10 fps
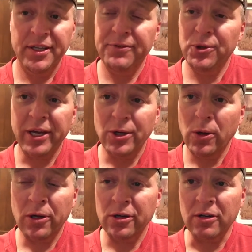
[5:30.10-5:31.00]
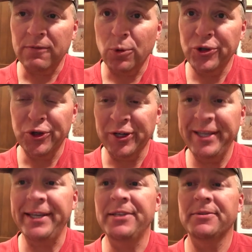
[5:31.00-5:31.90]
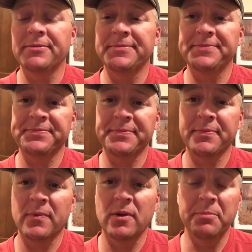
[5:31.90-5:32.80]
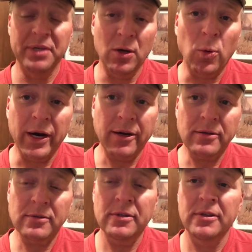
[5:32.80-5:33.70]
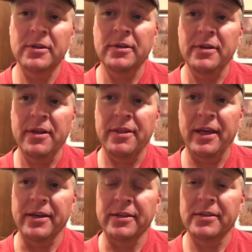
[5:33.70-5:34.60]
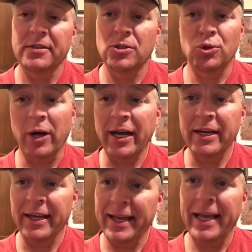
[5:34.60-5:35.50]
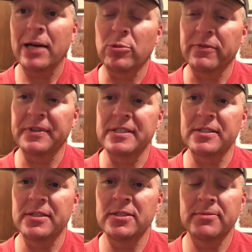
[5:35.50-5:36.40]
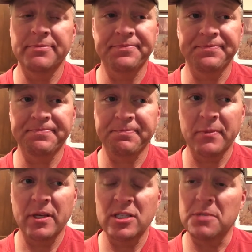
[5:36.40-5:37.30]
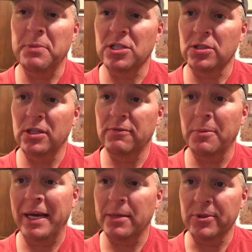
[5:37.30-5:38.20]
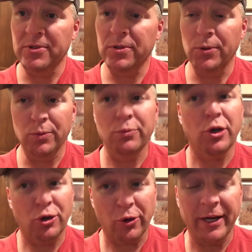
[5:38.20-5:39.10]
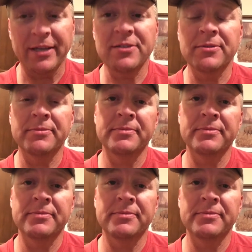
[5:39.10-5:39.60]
If you can no longer afford your heat, be aware that dried animal feces, especially from animals who graze,